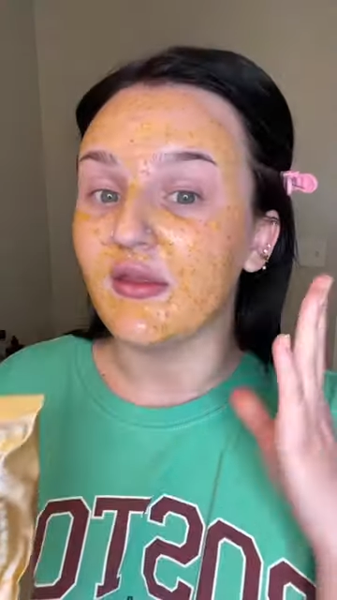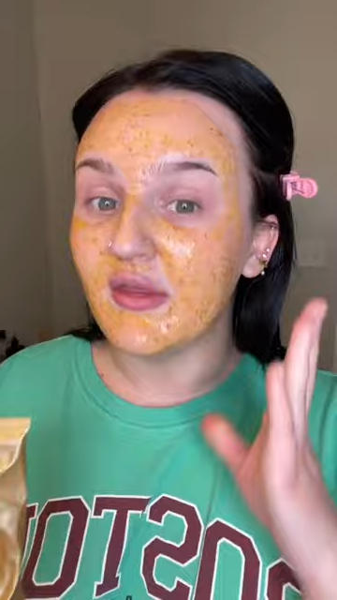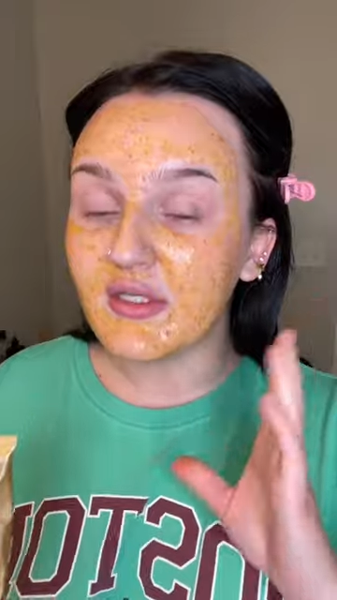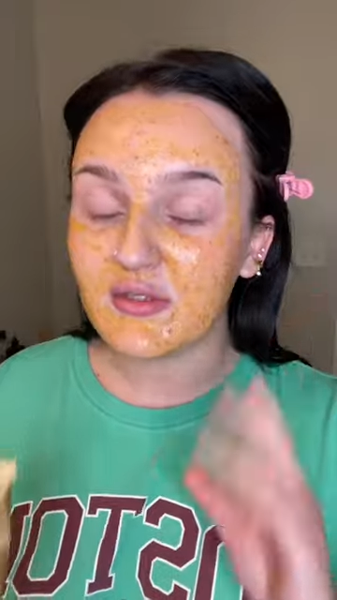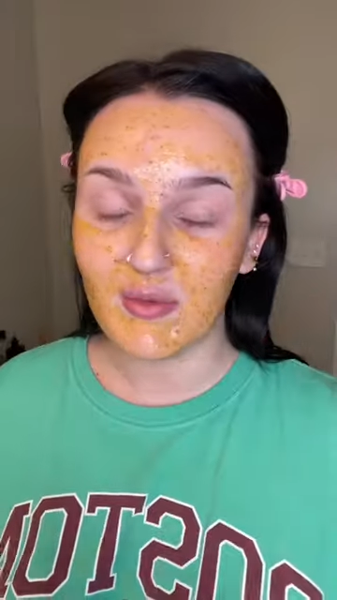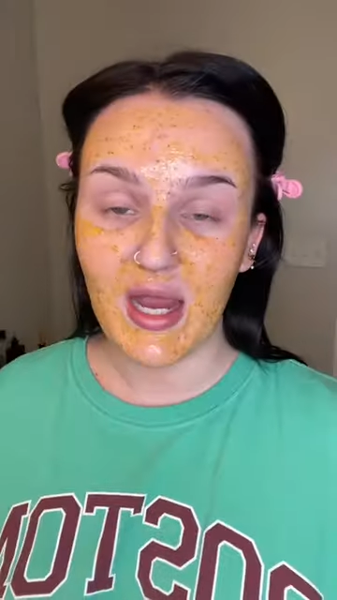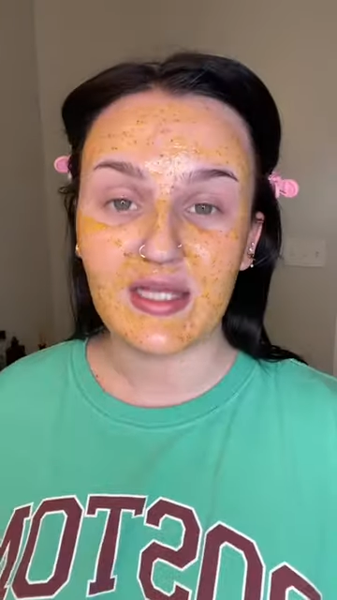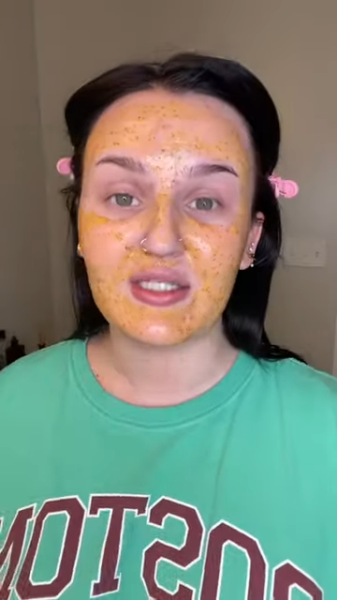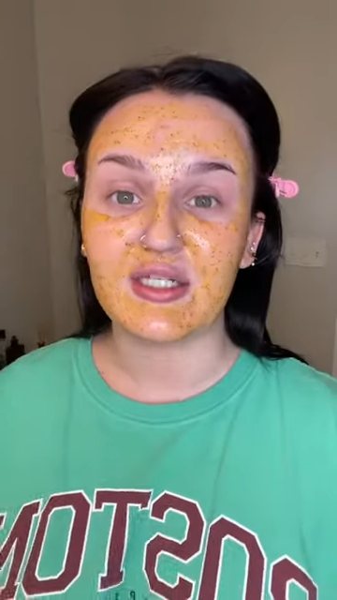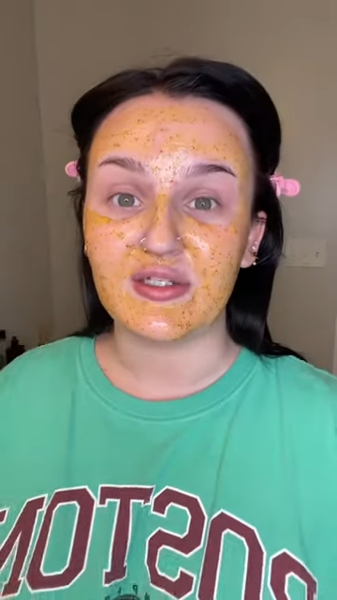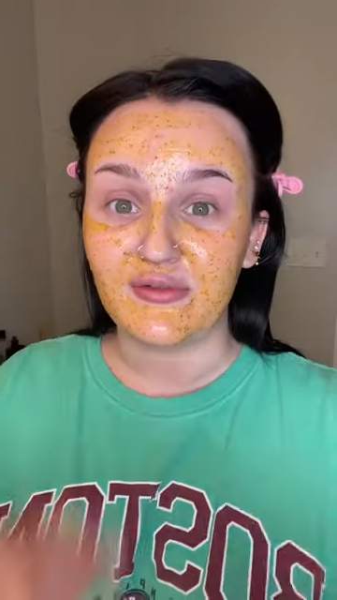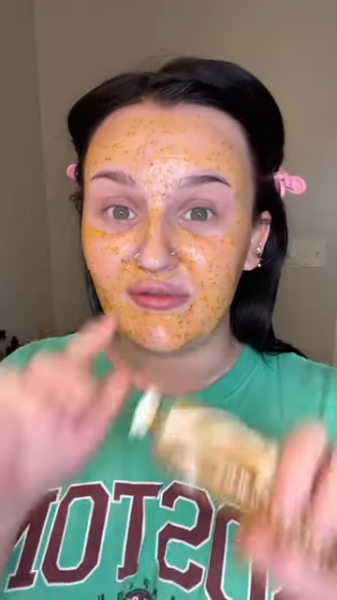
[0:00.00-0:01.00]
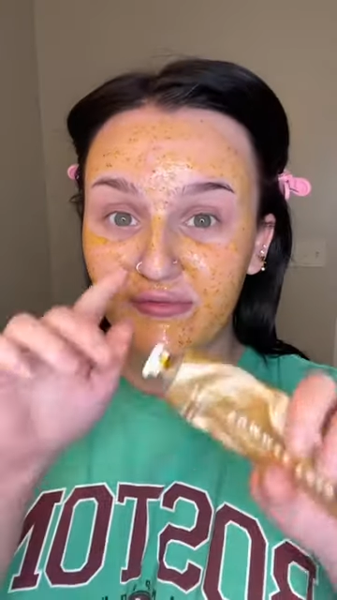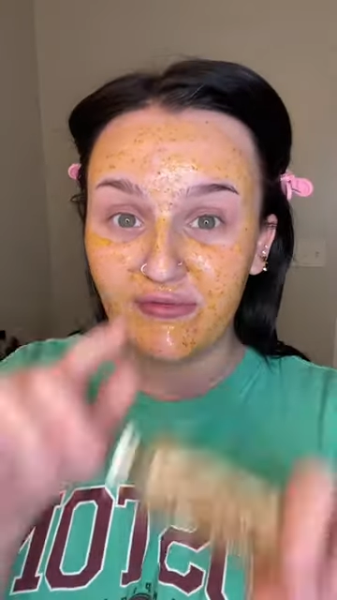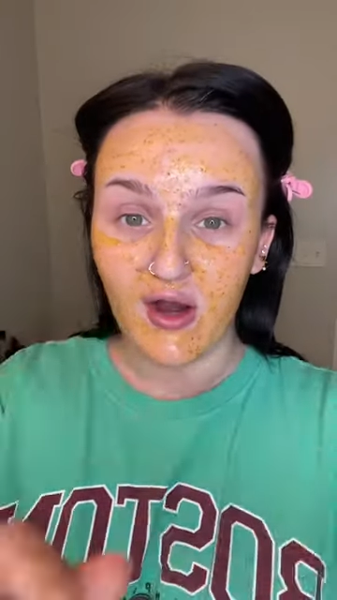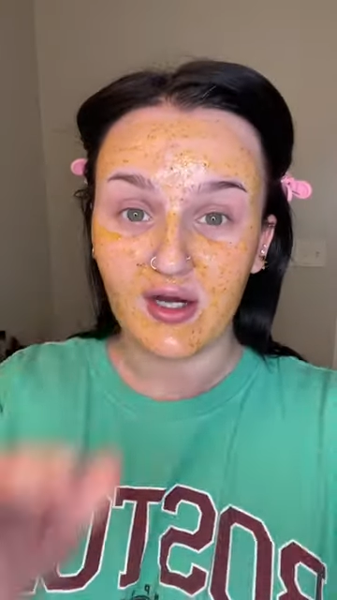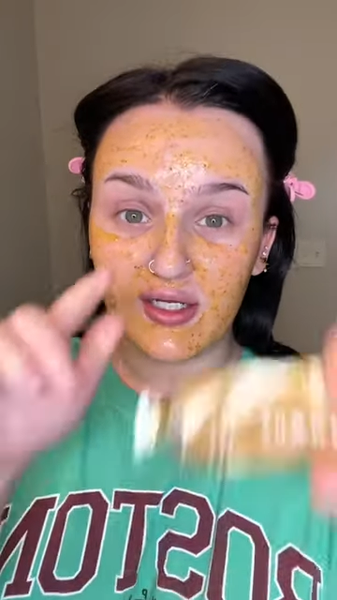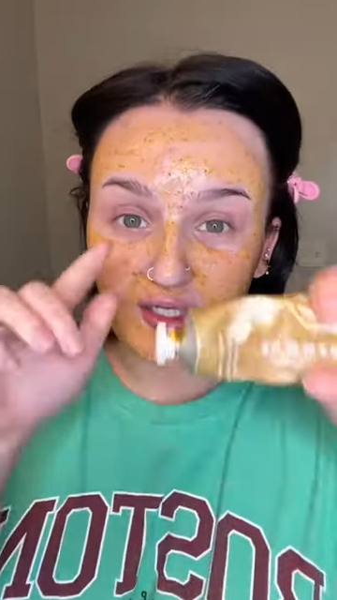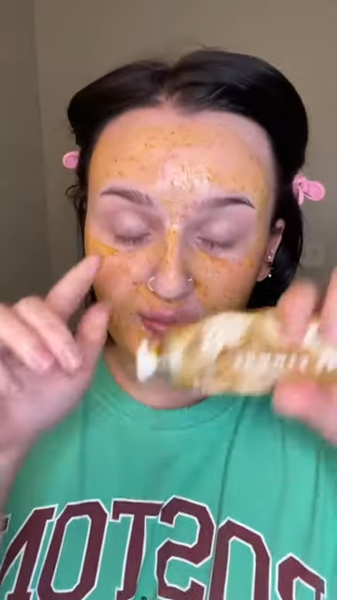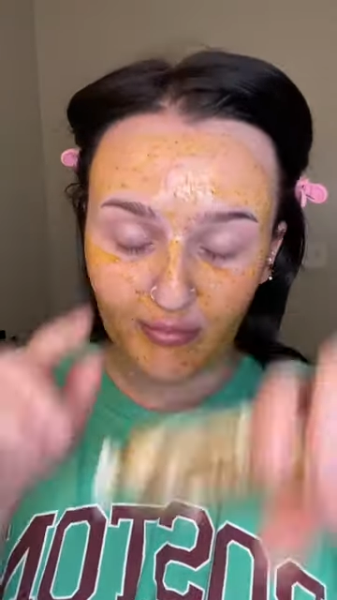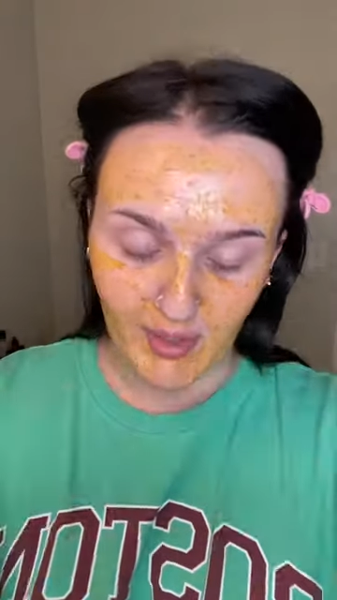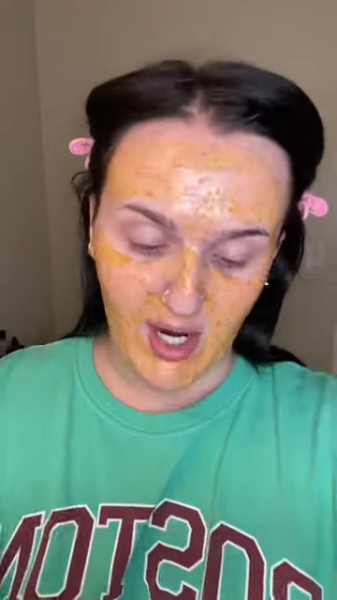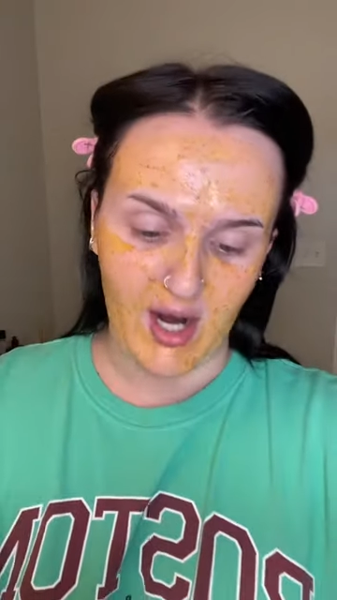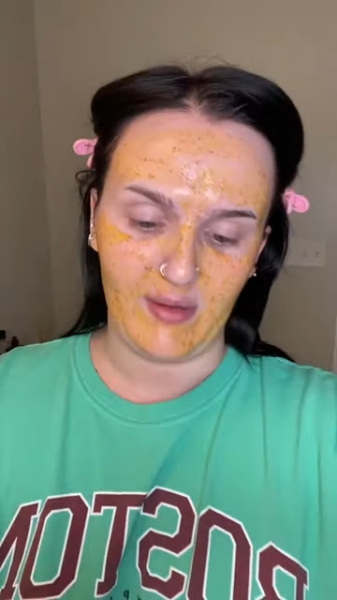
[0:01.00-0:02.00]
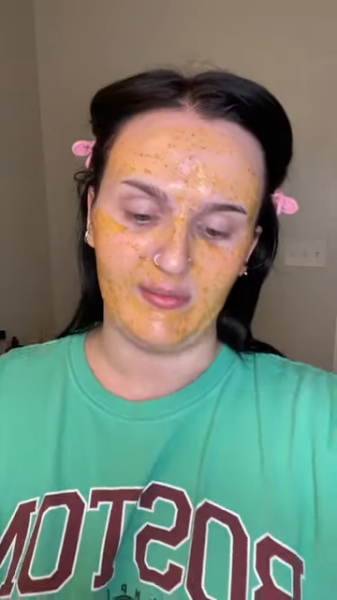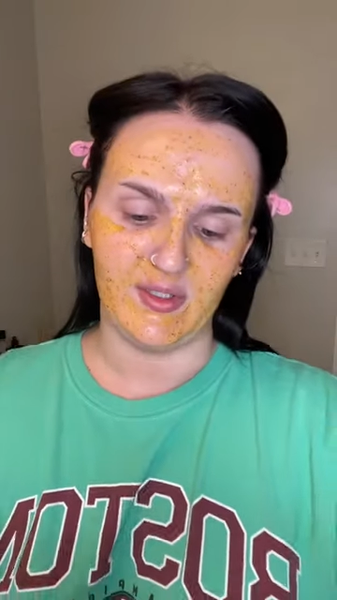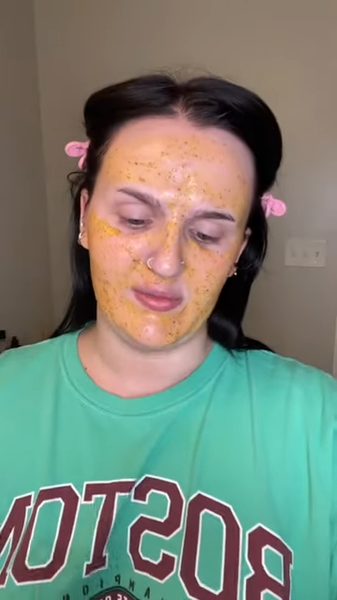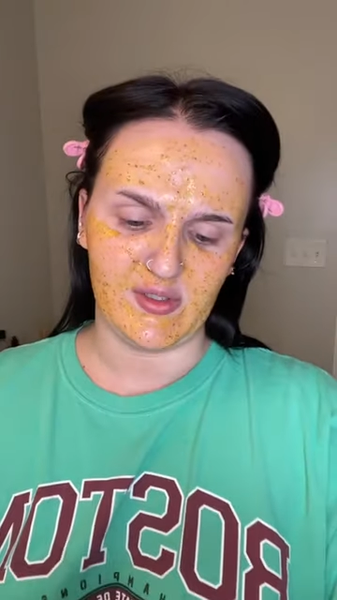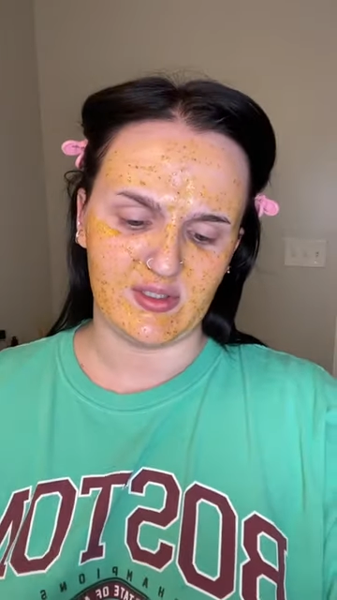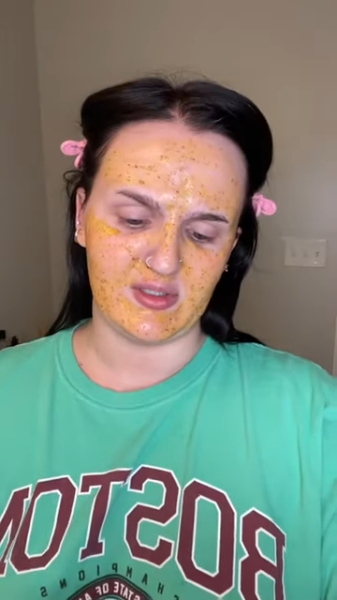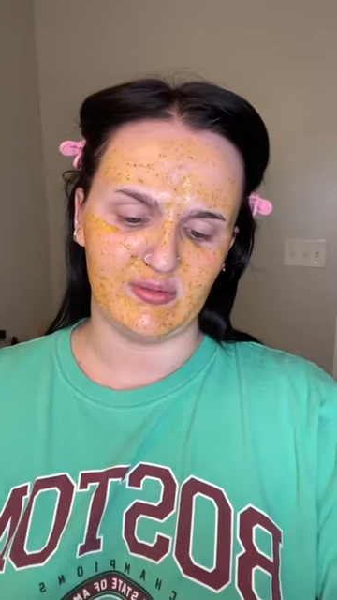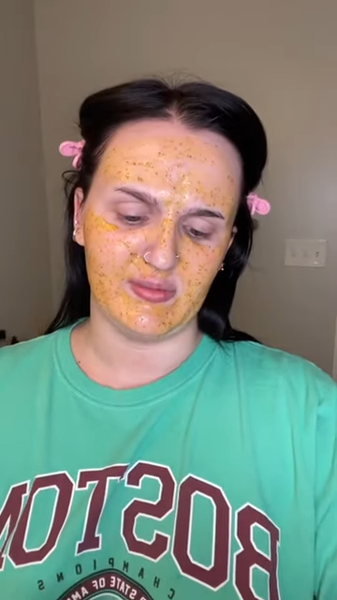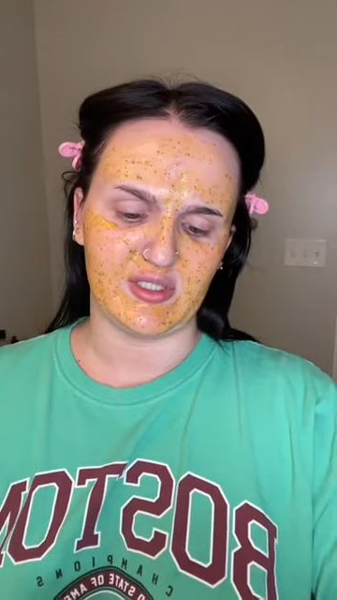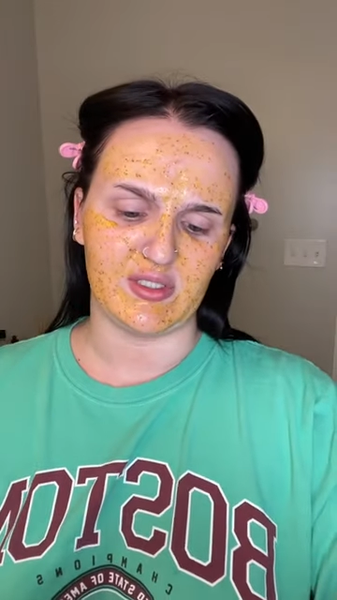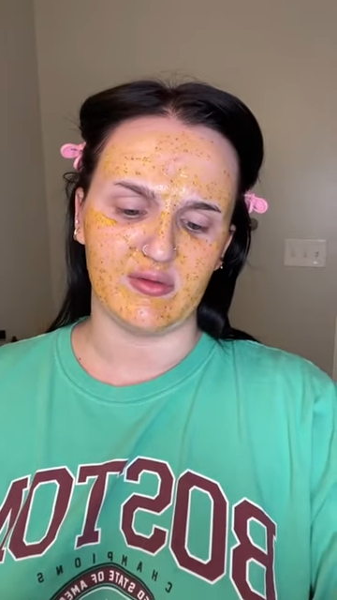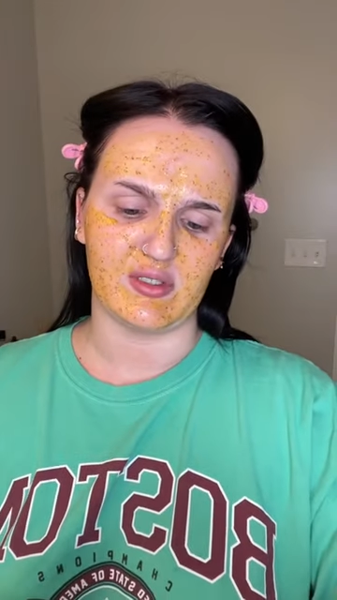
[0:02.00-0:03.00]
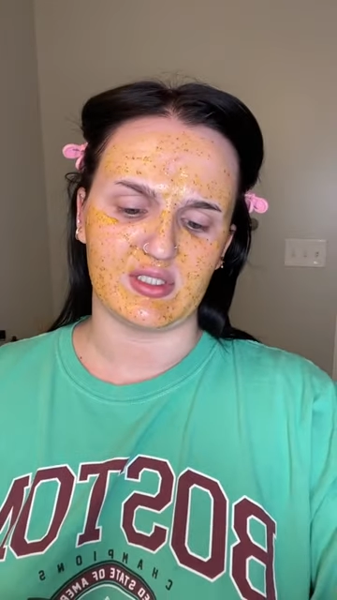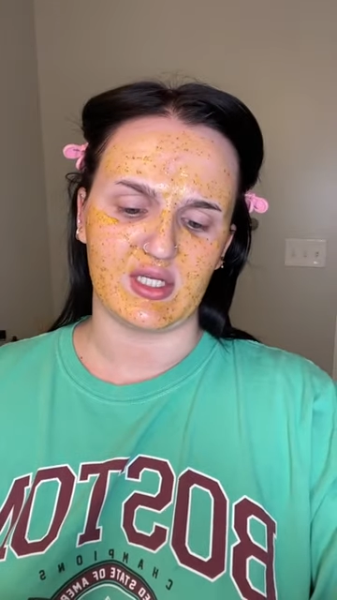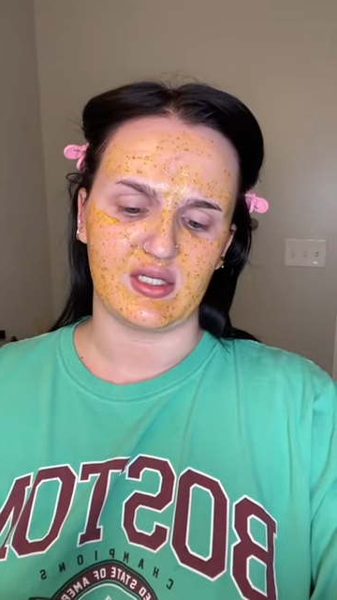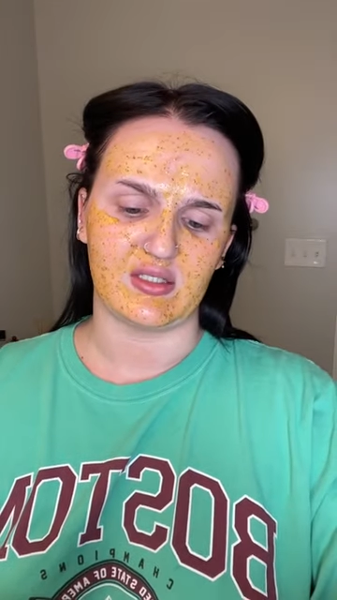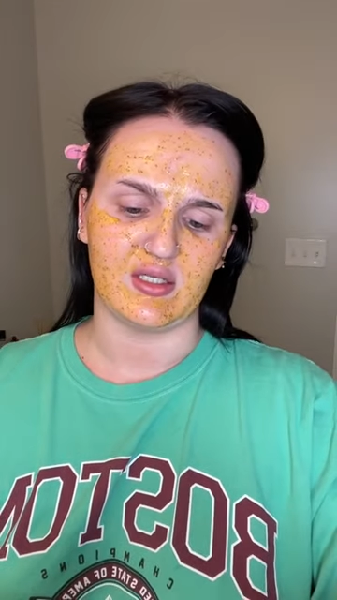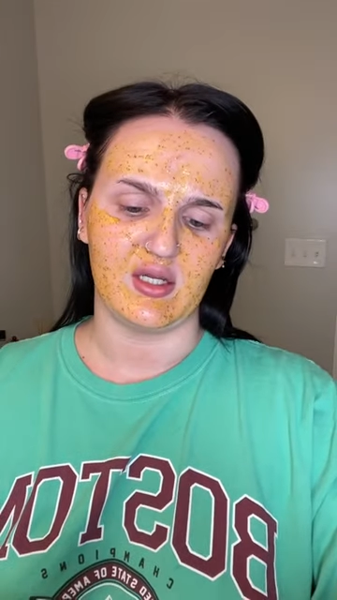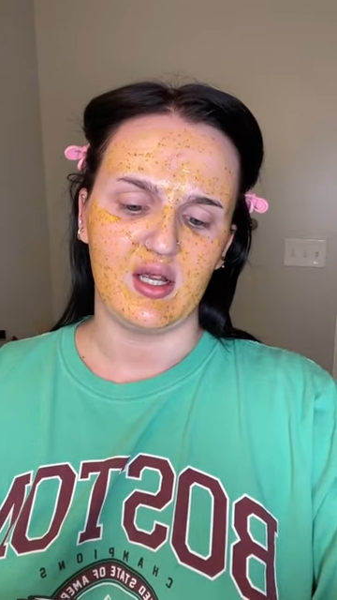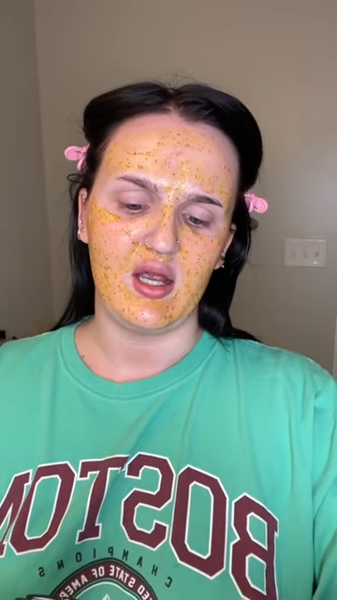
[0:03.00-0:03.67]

This mask is fucking bomb. Let me, let me see what it says.